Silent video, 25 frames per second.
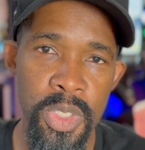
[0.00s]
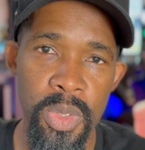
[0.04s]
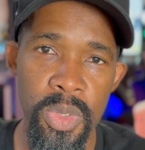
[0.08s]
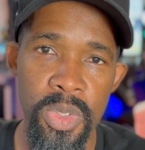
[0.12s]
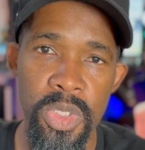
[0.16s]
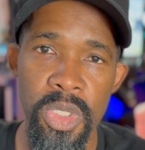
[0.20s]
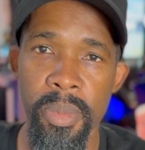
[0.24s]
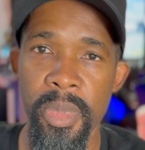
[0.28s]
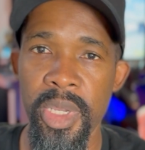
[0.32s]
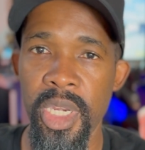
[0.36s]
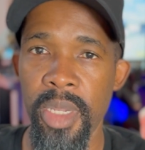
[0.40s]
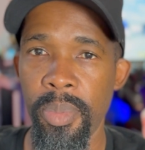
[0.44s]
you
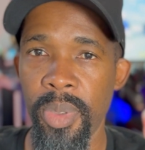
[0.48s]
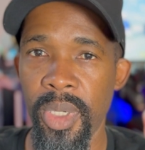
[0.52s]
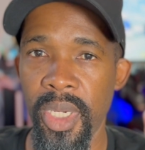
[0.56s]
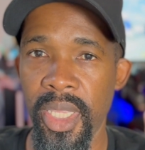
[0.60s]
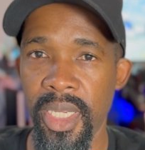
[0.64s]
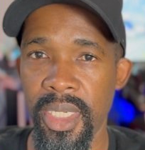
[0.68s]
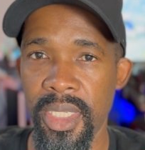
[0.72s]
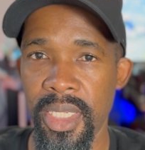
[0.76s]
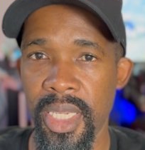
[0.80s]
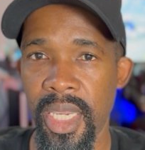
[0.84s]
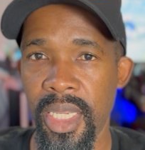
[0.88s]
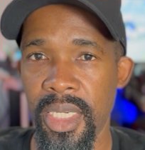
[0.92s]
to
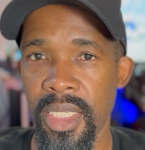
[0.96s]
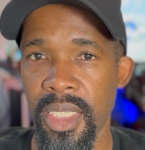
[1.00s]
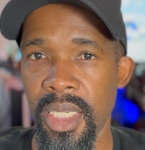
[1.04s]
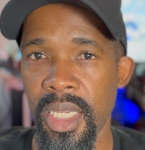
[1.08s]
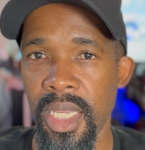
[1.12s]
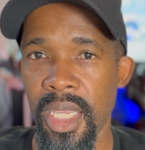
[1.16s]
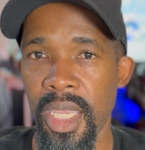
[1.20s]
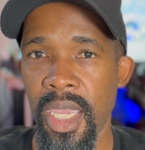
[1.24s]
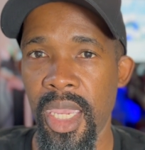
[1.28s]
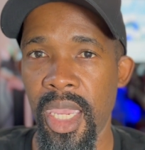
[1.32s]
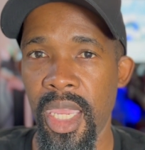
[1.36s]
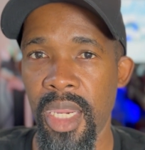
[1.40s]
manipulate that
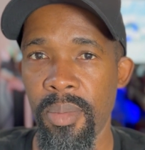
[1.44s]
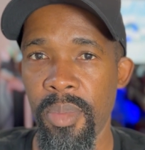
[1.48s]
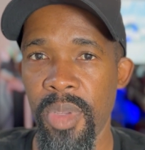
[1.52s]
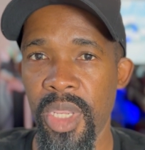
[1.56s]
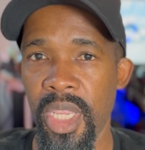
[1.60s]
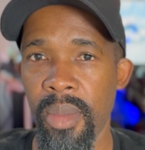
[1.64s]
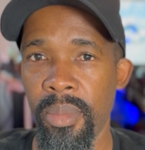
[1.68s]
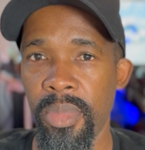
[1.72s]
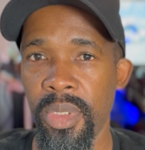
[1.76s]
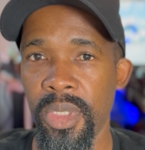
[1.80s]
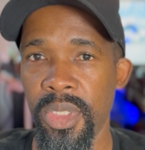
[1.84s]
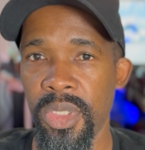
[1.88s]
and
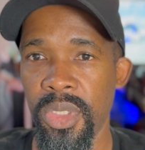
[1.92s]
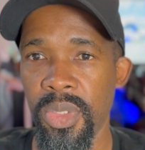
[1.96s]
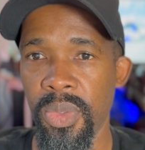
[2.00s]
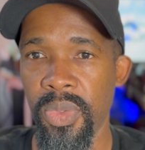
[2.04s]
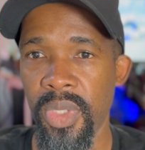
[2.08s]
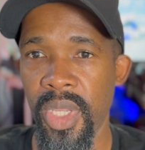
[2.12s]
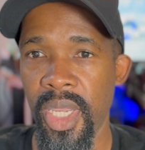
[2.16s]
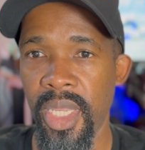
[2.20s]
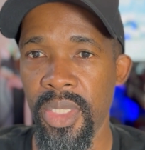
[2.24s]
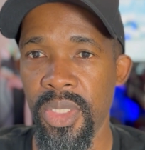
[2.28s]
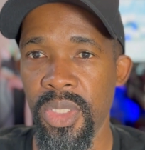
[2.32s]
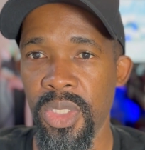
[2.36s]
be able to do
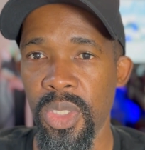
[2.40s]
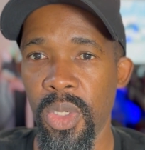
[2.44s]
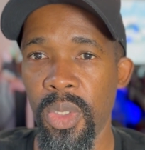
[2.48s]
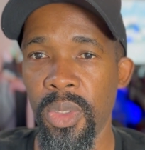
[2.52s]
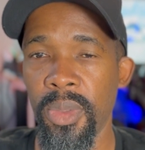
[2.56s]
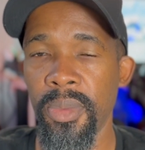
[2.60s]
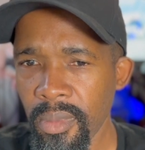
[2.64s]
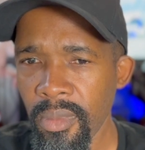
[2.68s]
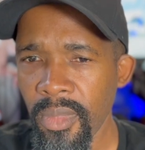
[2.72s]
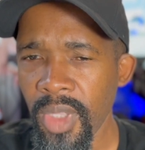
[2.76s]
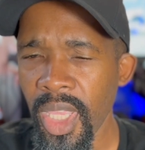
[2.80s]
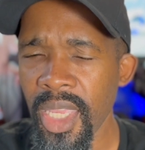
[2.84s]
that.
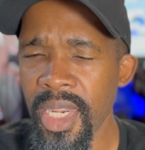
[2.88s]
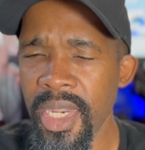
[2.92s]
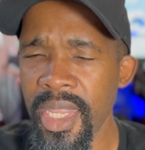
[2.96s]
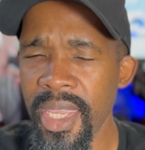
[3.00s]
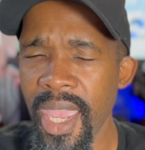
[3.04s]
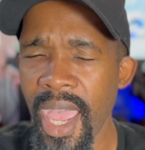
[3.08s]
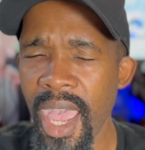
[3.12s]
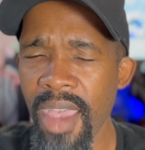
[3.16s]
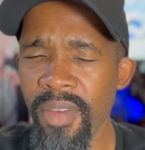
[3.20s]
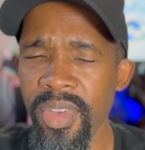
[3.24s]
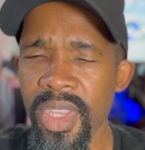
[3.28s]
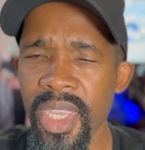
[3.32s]
So
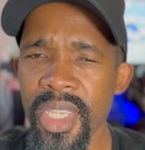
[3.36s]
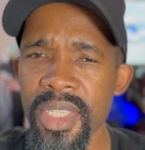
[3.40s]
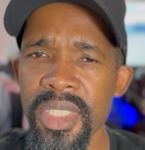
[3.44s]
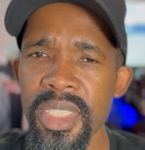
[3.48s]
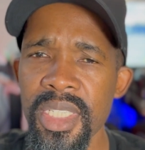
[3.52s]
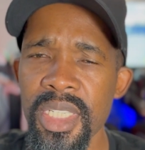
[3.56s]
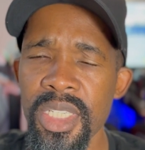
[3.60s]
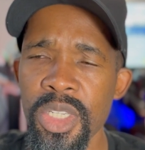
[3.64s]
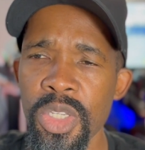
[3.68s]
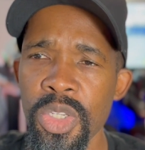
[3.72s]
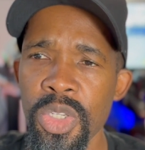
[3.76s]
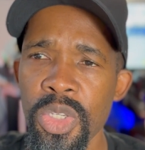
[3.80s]
the Avia
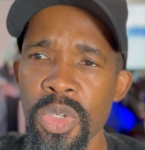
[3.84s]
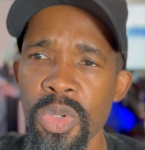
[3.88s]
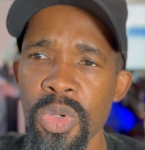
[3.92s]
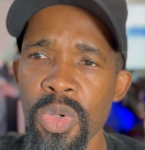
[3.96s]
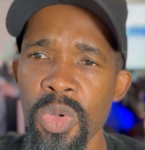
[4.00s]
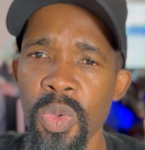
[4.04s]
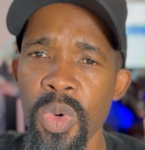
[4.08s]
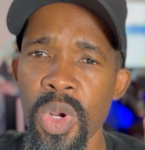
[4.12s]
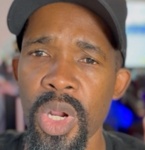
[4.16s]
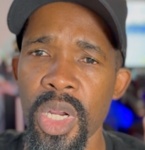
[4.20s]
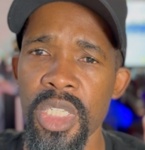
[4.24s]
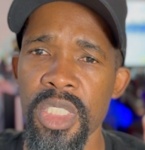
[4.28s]

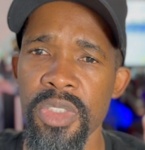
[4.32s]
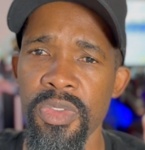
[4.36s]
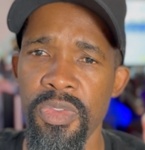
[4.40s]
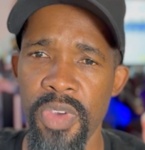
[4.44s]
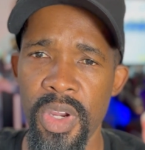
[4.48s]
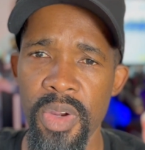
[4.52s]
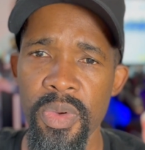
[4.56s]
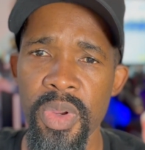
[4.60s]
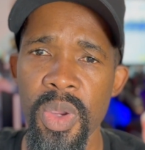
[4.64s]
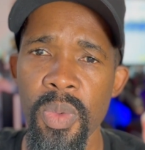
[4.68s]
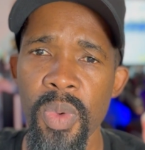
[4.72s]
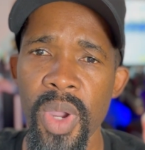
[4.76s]
CDU works
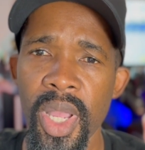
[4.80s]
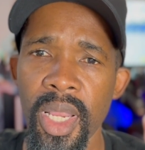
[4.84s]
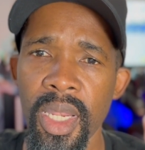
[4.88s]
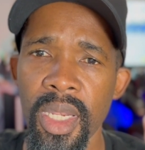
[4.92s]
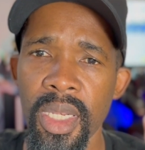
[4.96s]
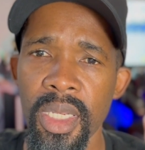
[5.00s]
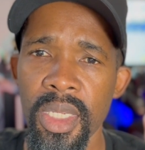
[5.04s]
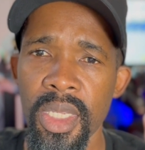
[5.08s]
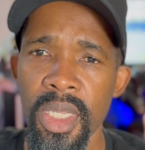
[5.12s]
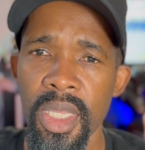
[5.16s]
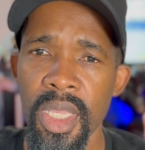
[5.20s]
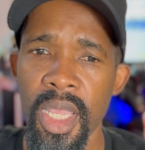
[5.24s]
very
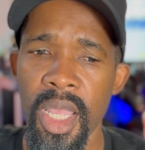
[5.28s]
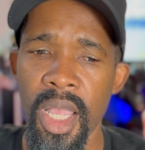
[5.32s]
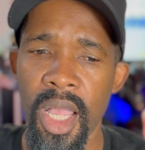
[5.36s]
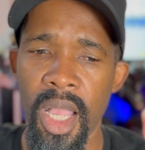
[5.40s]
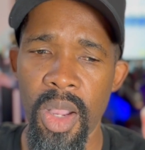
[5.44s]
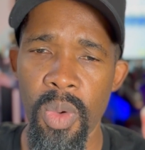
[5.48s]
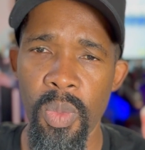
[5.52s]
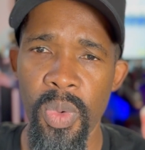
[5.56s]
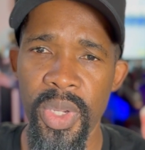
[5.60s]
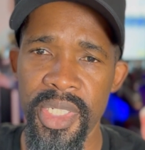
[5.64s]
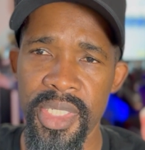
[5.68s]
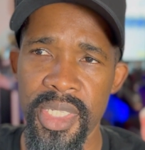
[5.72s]
well
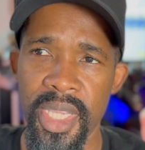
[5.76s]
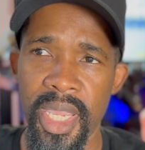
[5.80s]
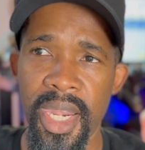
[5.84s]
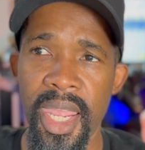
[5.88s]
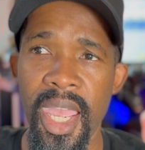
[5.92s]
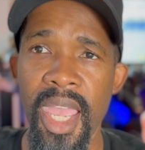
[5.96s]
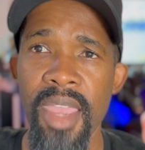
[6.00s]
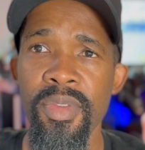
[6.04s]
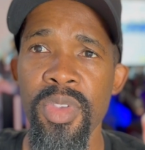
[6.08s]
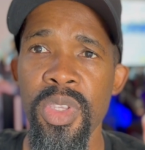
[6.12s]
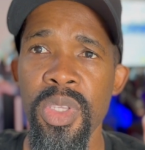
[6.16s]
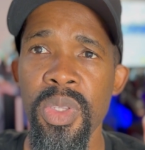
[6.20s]
with that.
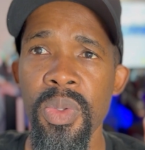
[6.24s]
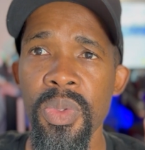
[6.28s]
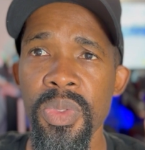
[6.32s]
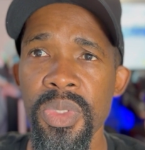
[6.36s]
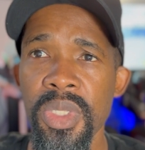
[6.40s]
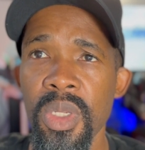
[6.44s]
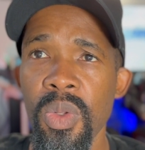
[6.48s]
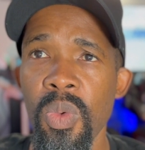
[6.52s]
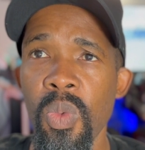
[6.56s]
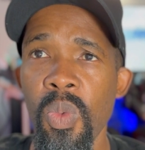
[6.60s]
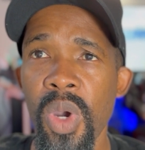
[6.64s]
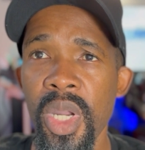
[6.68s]
I've
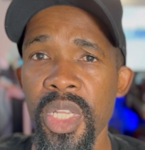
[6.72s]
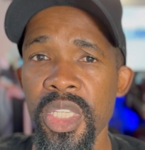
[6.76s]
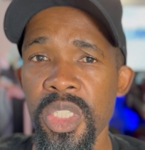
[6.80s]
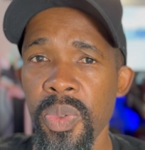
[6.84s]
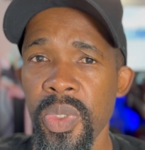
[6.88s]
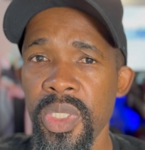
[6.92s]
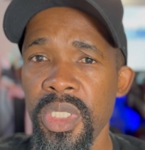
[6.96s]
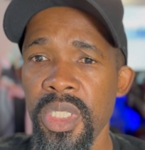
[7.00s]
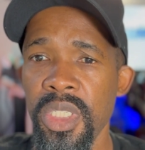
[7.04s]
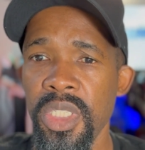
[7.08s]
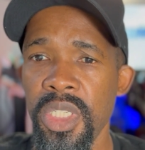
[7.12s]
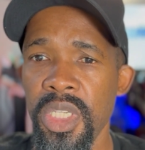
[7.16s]
used it
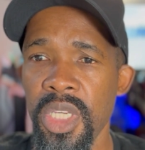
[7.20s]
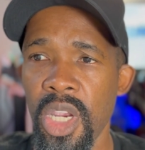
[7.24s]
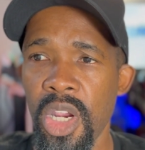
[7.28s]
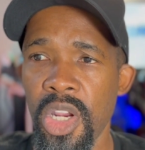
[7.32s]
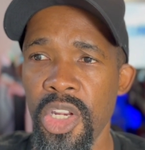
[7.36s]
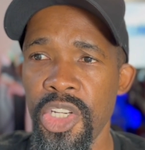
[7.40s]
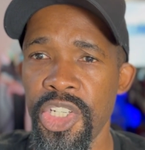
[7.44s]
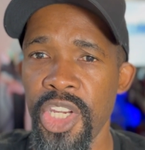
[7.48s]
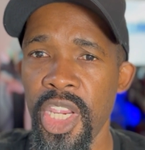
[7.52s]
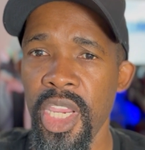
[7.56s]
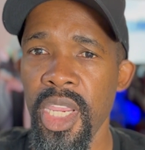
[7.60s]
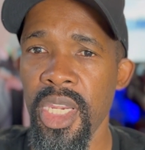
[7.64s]
once with the
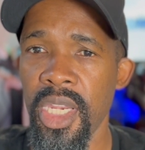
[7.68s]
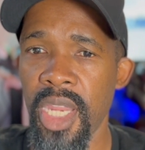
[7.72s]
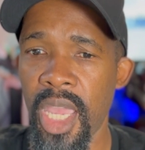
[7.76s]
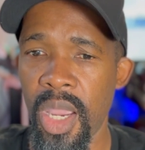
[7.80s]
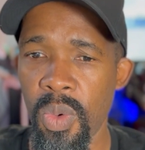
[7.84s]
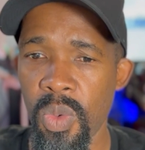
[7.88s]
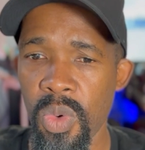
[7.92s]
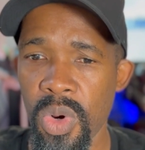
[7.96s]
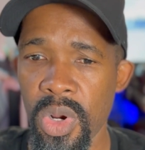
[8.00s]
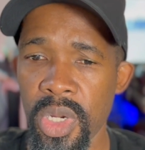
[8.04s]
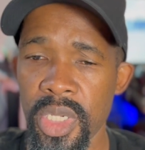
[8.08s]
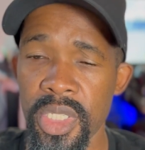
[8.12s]
CRJ,
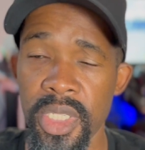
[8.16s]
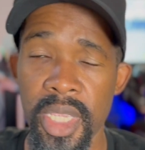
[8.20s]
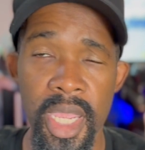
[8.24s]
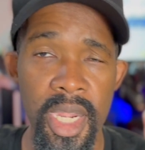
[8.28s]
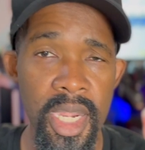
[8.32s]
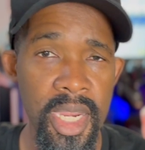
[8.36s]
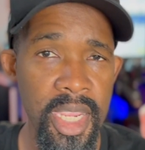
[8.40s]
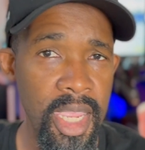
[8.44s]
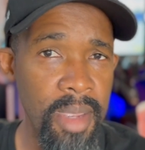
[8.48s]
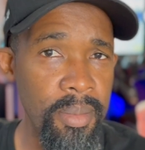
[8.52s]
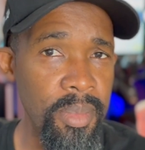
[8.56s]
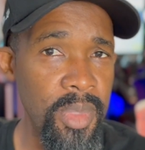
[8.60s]
that works,
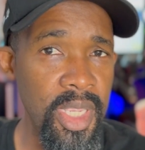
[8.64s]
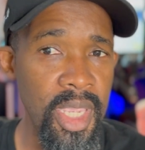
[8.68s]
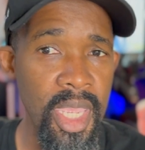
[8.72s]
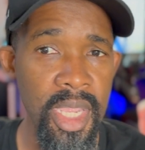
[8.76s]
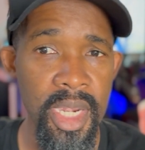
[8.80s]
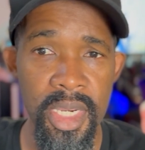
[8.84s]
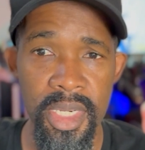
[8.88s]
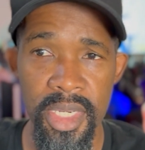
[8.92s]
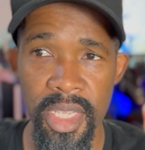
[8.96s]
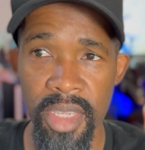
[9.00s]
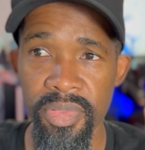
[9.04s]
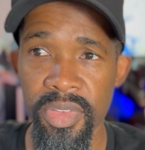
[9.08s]
and the
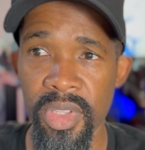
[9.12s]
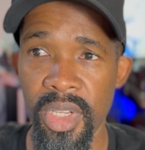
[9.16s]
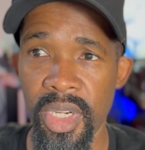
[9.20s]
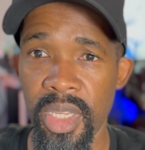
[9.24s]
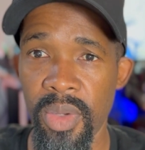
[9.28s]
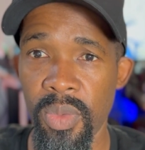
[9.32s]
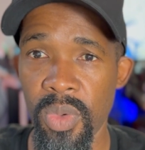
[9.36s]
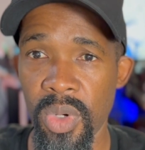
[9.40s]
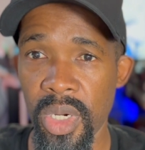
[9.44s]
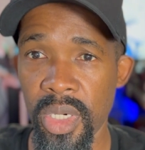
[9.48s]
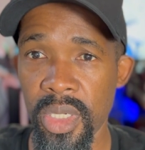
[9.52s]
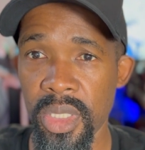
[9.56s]
MD-80
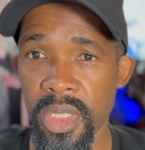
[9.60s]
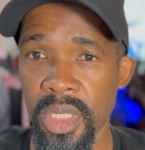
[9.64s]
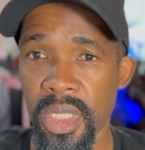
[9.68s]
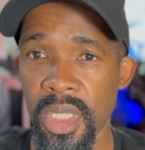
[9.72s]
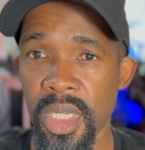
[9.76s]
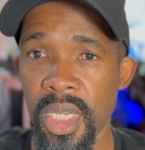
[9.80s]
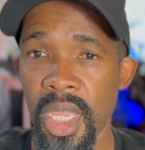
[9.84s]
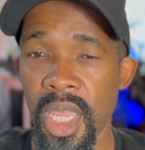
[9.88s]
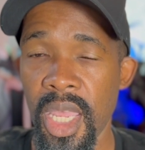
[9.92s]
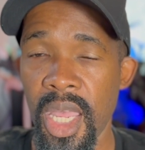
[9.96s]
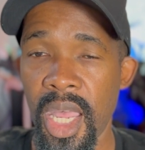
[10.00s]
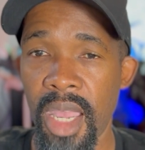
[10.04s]
definitely works.
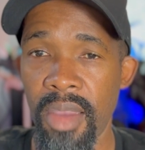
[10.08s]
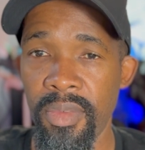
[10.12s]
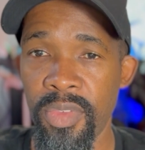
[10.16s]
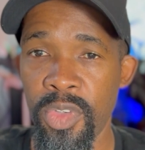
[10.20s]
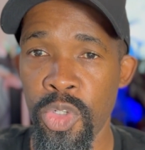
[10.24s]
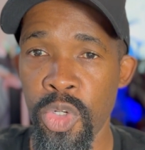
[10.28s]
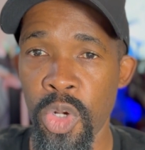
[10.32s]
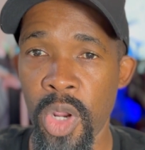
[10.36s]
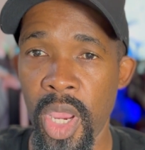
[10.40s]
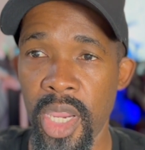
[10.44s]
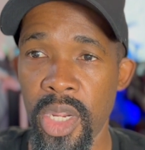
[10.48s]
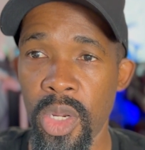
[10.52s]

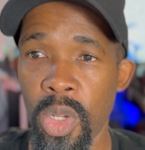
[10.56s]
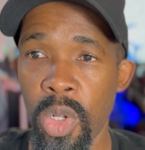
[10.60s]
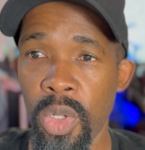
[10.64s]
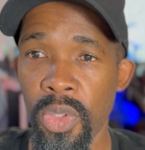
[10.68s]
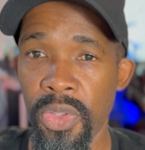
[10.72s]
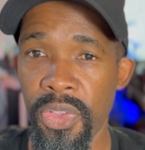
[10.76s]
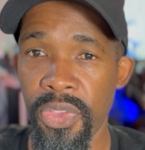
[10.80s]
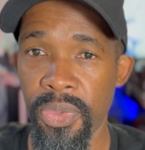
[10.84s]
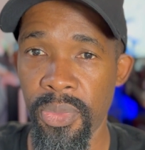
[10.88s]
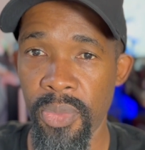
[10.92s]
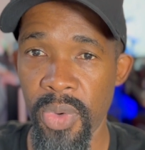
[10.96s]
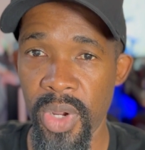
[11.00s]
I've tried
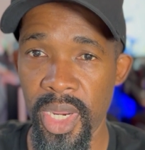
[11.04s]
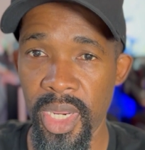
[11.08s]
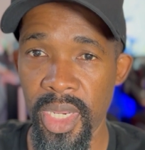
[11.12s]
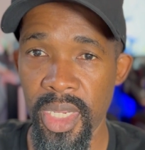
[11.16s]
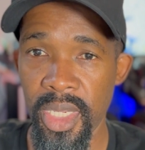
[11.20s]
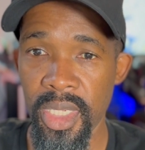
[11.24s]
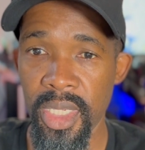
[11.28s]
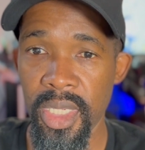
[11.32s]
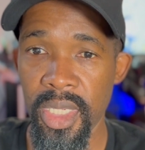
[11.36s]
all three.